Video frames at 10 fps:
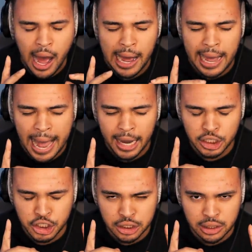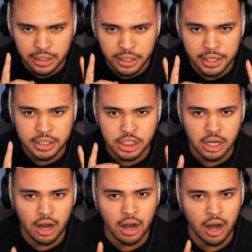I actually
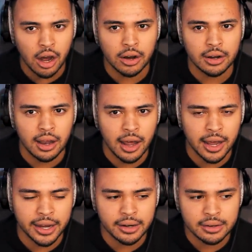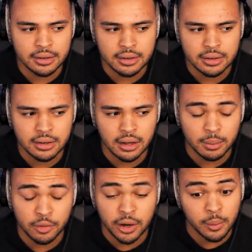saw online,
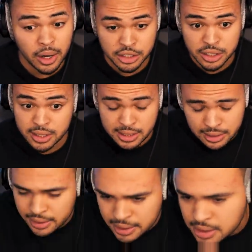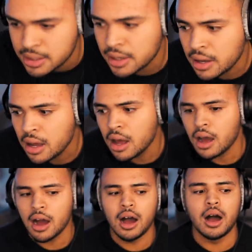uh, before I watched this at least,
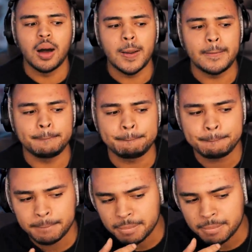um,